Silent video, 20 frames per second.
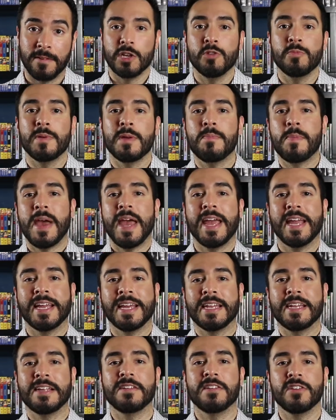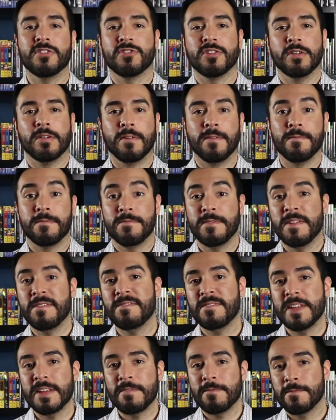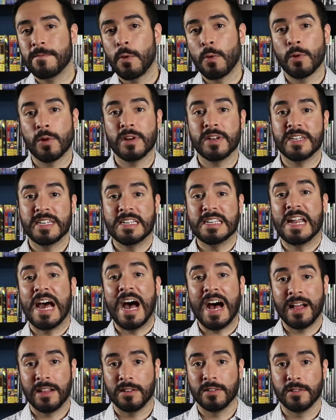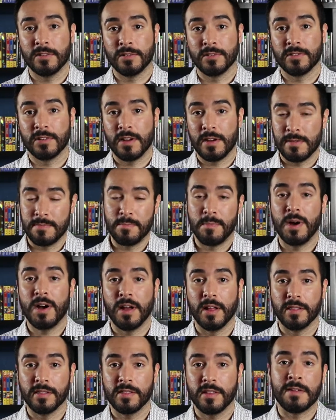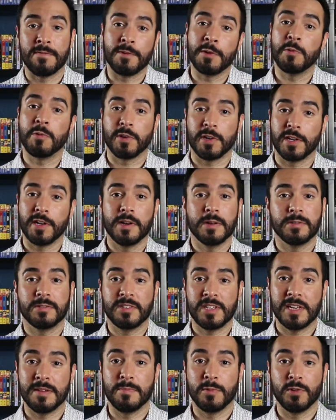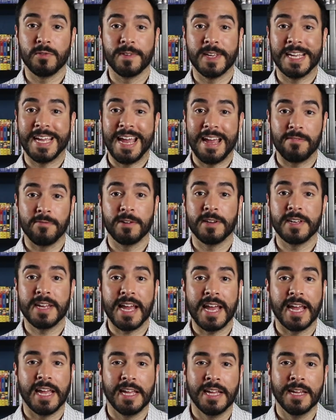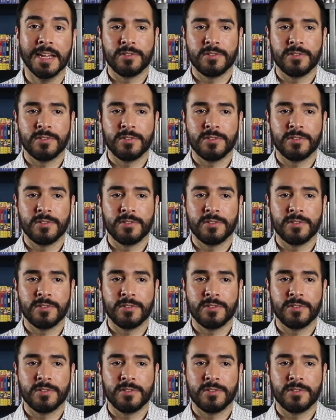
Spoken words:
you'd be paying an additional $54 a month if you were to go see a movie every day.